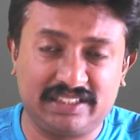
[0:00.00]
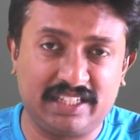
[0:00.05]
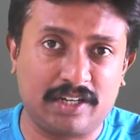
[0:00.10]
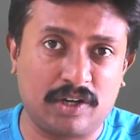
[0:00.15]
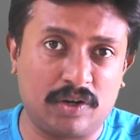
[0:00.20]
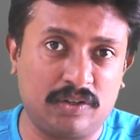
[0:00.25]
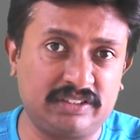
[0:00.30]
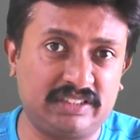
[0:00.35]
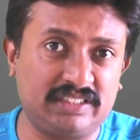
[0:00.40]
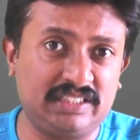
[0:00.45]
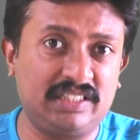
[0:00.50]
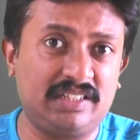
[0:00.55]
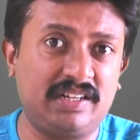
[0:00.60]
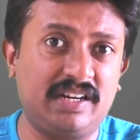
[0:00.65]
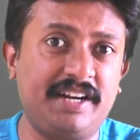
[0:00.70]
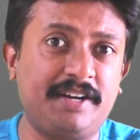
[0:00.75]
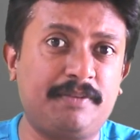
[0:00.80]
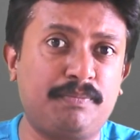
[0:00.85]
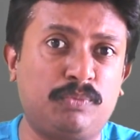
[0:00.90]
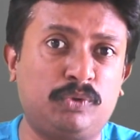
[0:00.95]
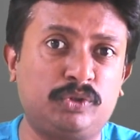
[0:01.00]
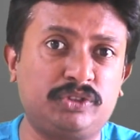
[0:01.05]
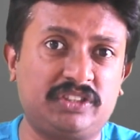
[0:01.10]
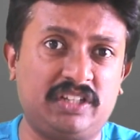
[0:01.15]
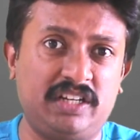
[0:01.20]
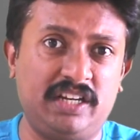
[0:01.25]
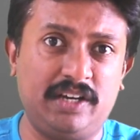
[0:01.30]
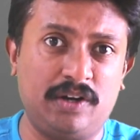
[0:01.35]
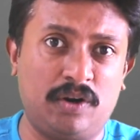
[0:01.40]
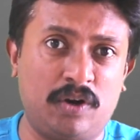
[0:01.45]
they concentrate
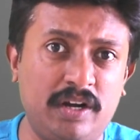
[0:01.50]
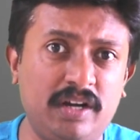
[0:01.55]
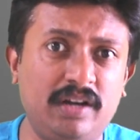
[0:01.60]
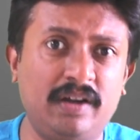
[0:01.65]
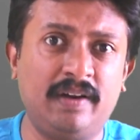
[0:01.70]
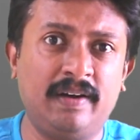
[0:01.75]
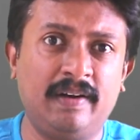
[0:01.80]
mostly on